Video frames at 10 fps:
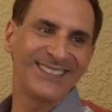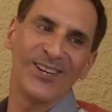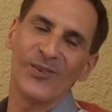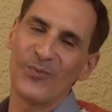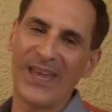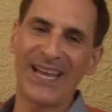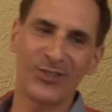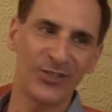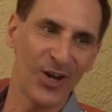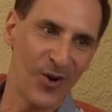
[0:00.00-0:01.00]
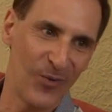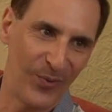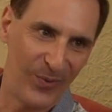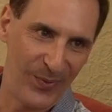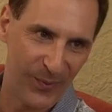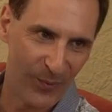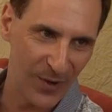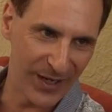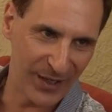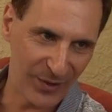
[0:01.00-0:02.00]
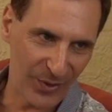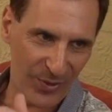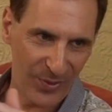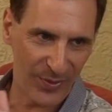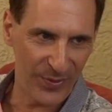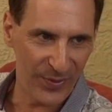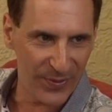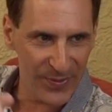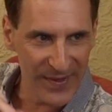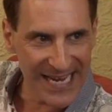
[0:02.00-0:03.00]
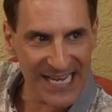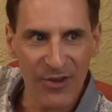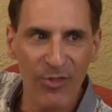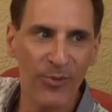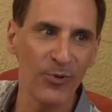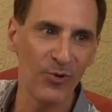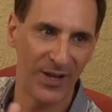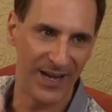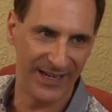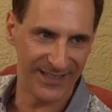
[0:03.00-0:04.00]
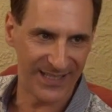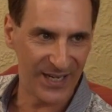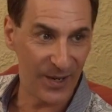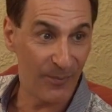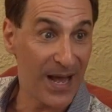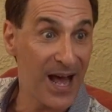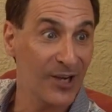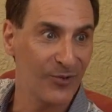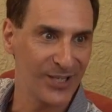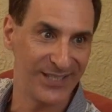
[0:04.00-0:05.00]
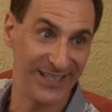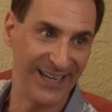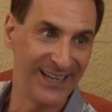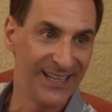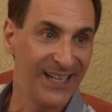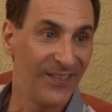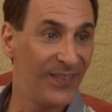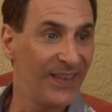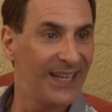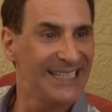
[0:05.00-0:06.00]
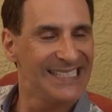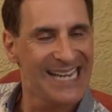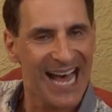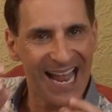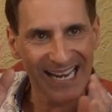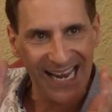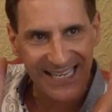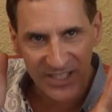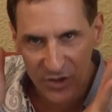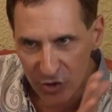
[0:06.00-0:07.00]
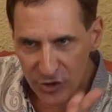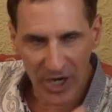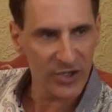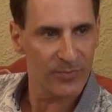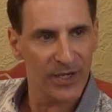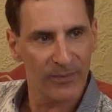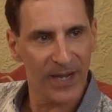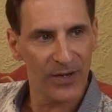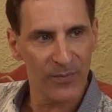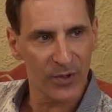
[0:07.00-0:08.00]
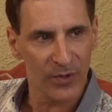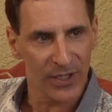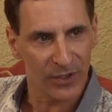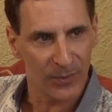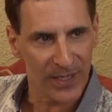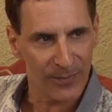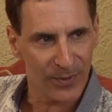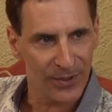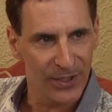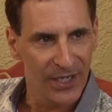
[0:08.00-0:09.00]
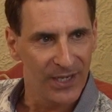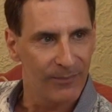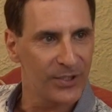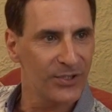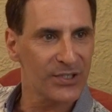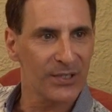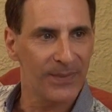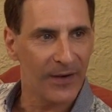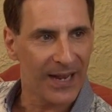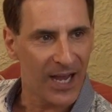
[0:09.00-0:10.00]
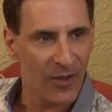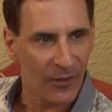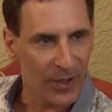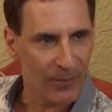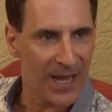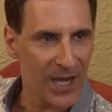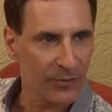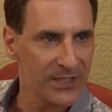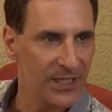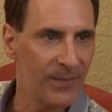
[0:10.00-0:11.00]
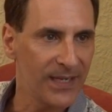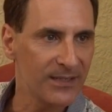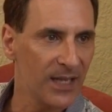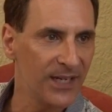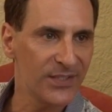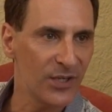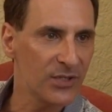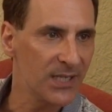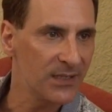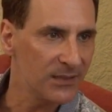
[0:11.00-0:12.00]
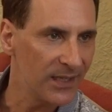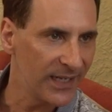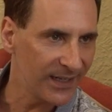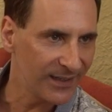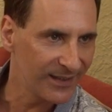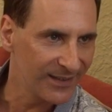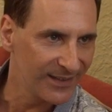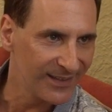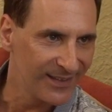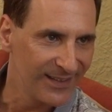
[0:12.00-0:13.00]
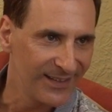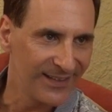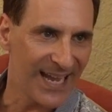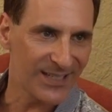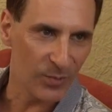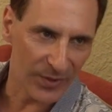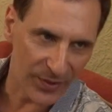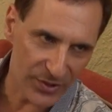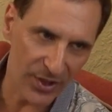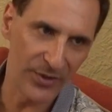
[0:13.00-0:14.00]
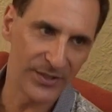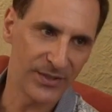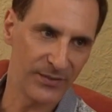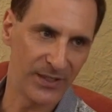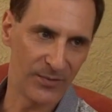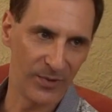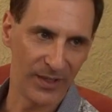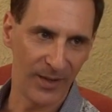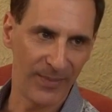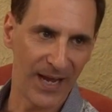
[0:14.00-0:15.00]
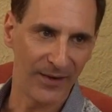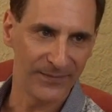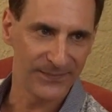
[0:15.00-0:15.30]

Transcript: so that show, the running hidden through line is the hypocrisy, not as a judgment about hypocritical people, but just about how hypocrisy makes life so scintillating. That's what the show is really about.